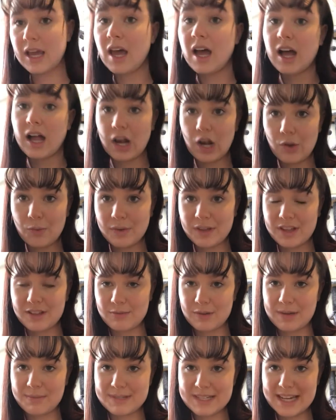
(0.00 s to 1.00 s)
Along with the
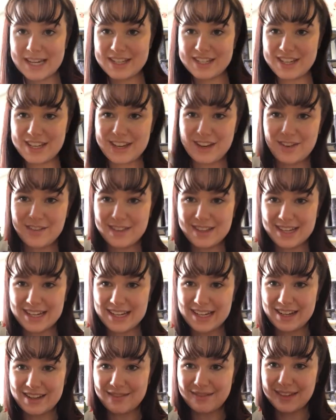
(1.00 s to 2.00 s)
sweet potato, obviously
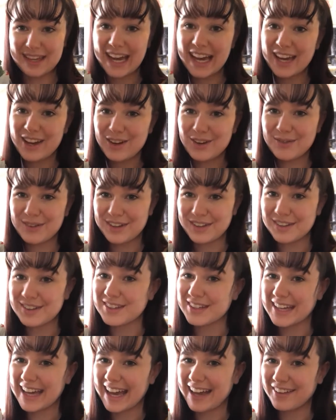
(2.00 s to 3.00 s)
you need some kale because it's
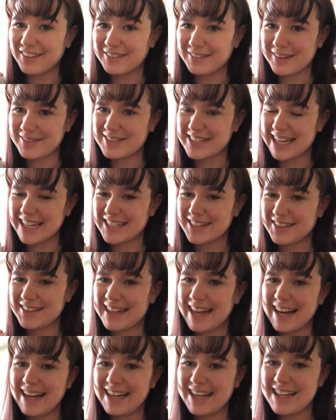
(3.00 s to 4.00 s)
the kale sweet potato
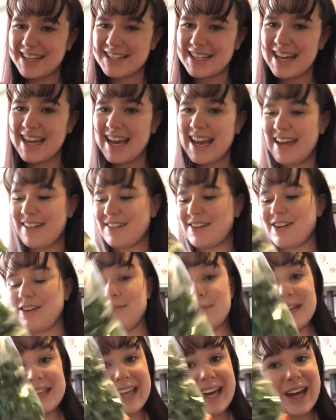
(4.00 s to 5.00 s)
salad. So
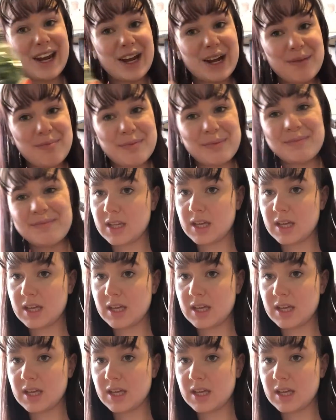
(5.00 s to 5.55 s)
pick that up.